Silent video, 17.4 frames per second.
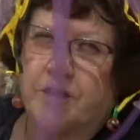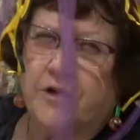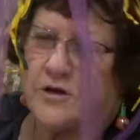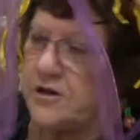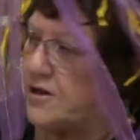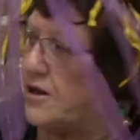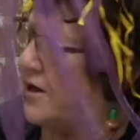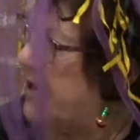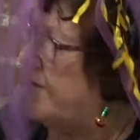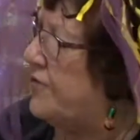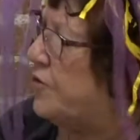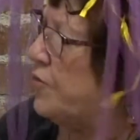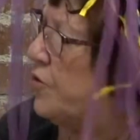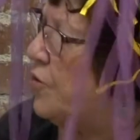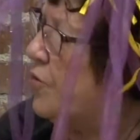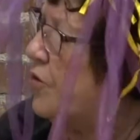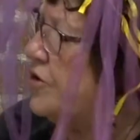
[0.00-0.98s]
into the
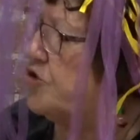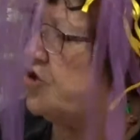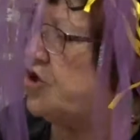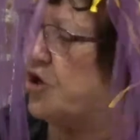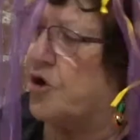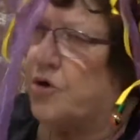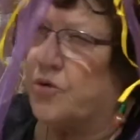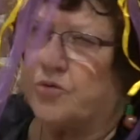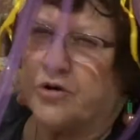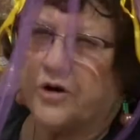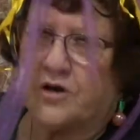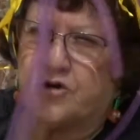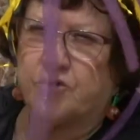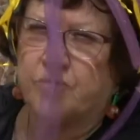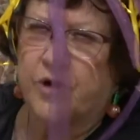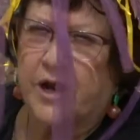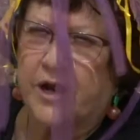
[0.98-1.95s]
living room. What does she go
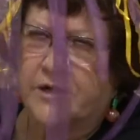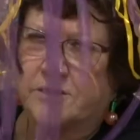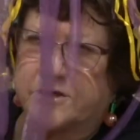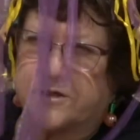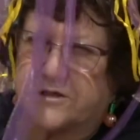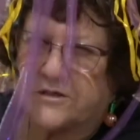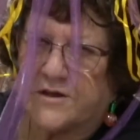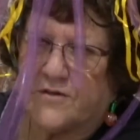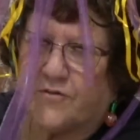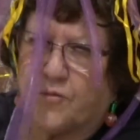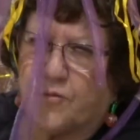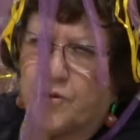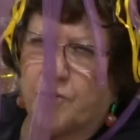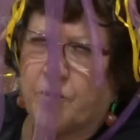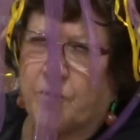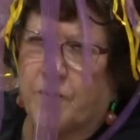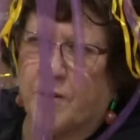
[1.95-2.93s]
to next? Does
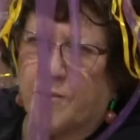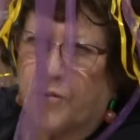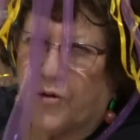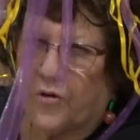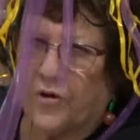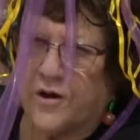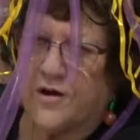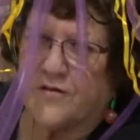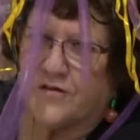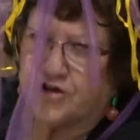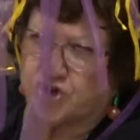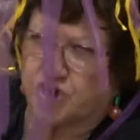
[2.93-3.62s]
everyone remember? The